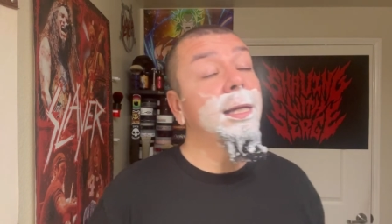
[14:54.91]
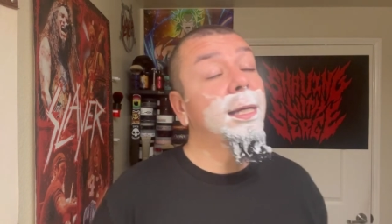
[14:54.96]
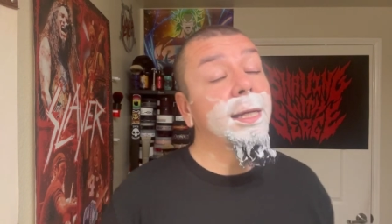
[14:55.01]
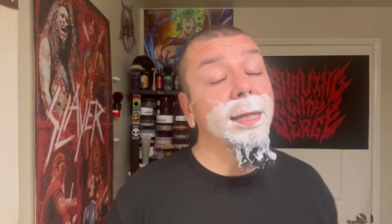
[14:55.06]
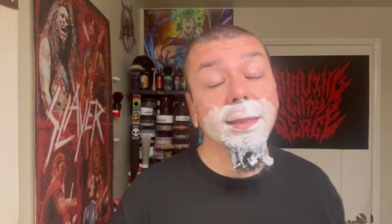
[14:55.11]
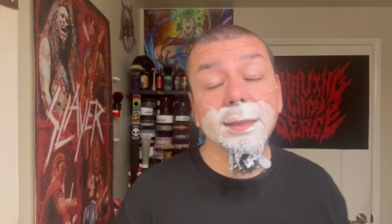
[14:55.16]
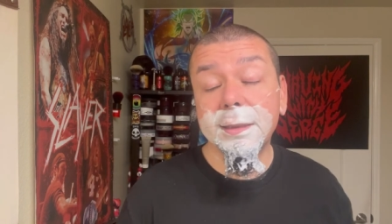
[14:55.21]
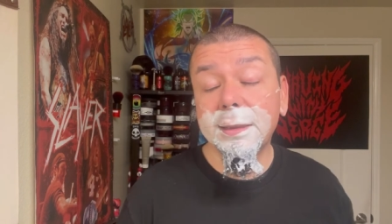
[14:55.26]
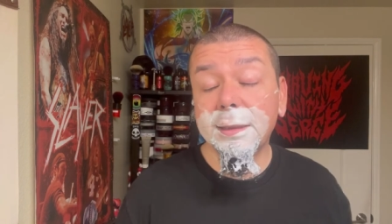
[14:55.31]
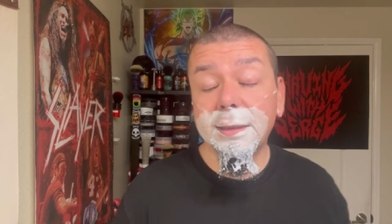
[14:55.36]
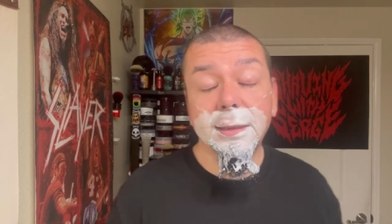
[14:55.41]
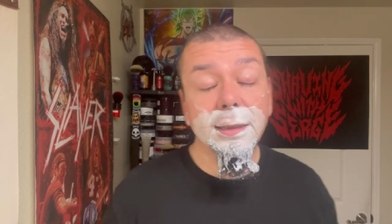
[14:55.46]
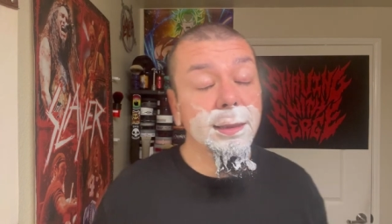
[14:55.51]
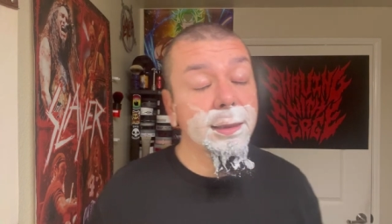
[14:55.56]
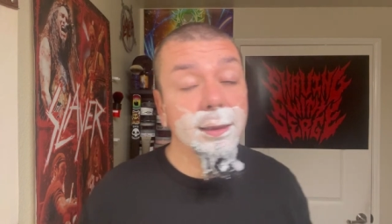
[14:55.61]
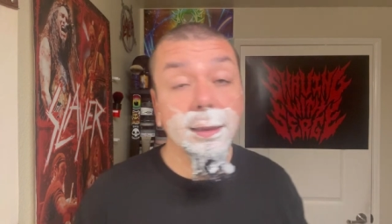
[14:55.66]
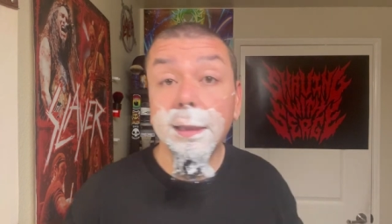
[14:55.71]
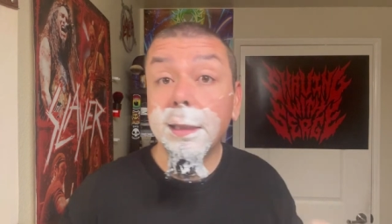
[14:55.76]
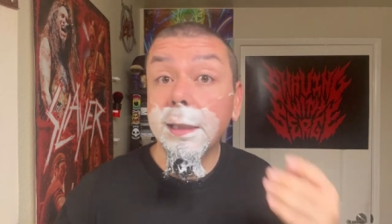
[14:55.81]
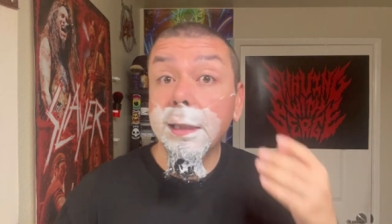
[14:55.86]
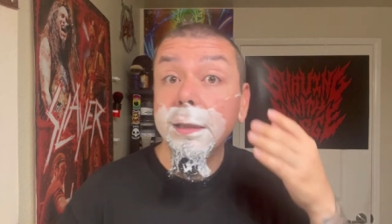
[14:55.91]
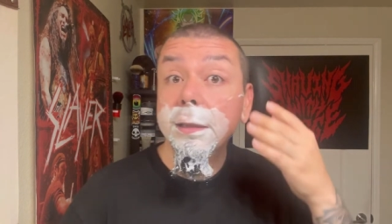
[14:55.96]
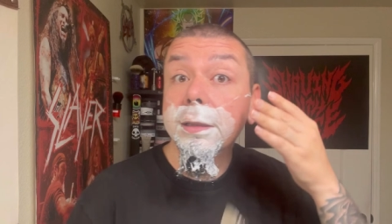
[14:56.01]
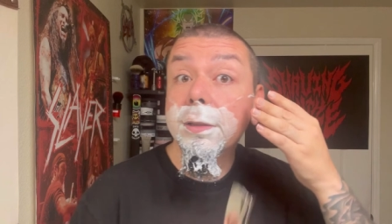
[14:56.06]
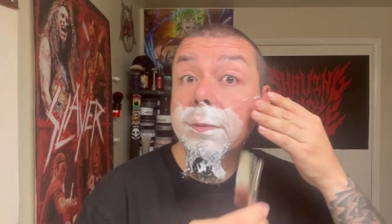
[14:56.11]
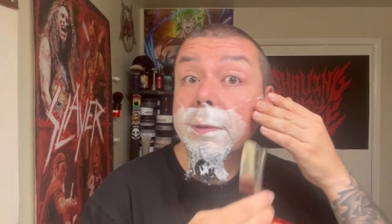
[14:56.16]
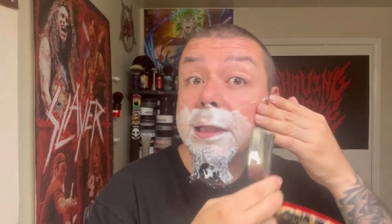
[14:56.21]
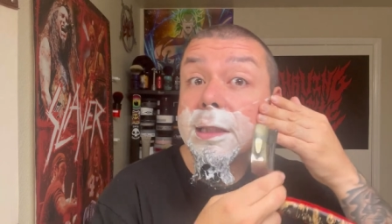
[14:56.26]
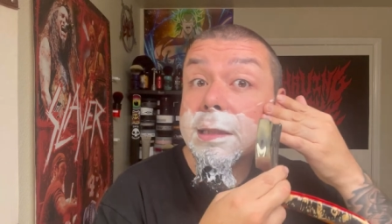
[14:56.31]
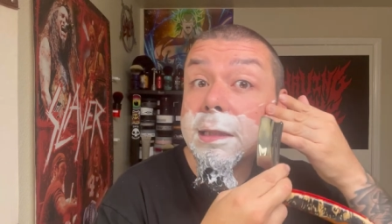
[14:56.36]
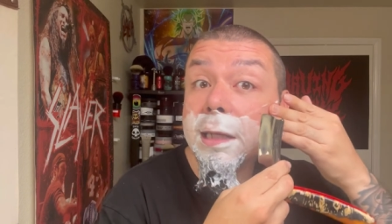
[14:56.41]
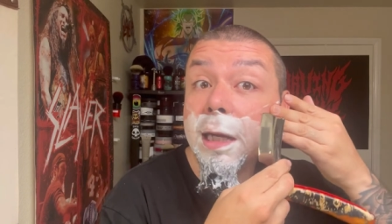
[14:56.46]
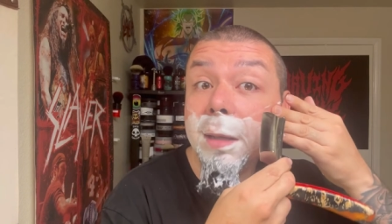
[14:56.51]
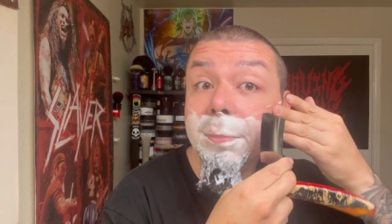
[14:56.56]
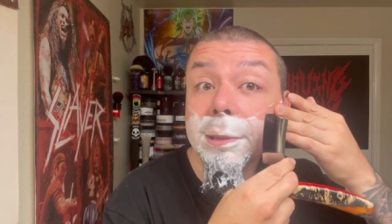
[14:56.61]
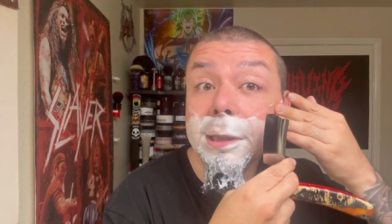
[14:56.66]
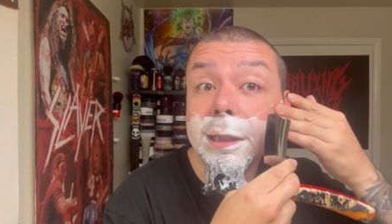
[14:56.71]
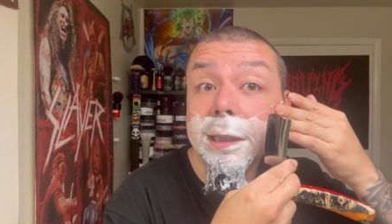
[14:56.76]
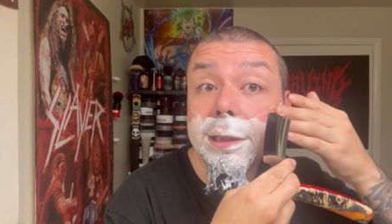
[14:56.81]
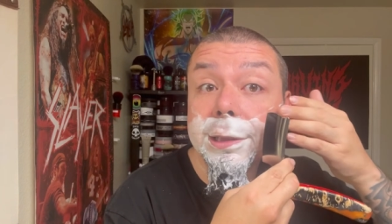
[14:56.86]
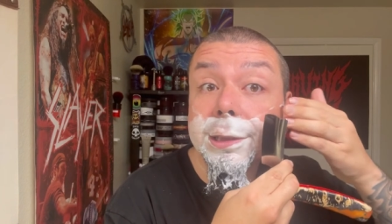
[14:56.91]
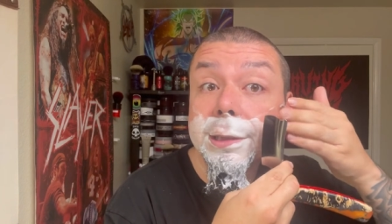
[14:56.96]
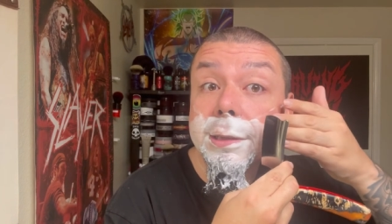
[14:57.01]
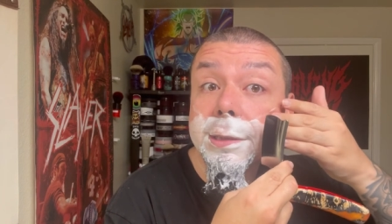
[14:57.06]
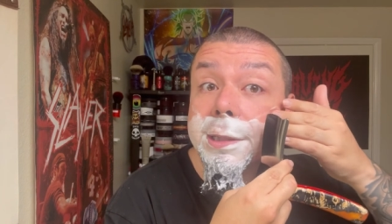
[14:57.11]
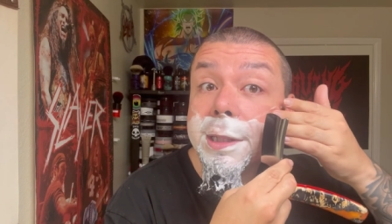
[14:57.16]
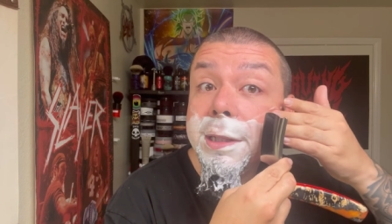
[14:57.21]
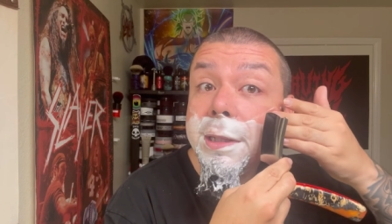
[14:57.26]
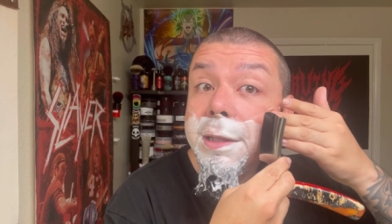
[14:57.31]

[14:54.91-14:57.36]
It's just run into complications.